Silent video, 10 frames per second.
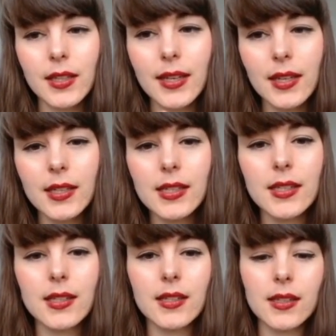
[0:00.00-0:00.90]

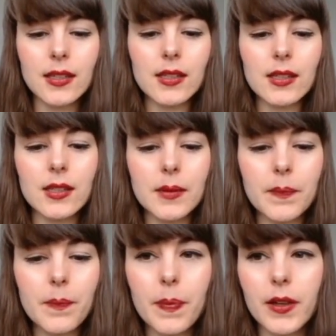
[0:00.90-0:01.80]
Ich,
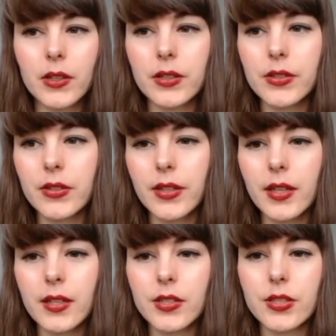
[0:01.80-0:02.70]
the
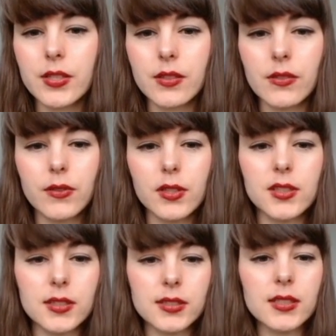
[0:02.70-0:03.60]
conjugation
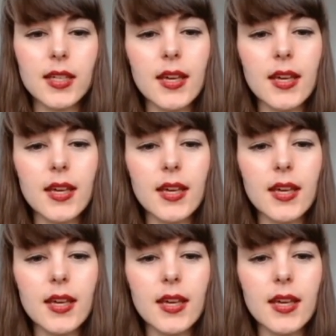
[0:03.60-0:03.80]
was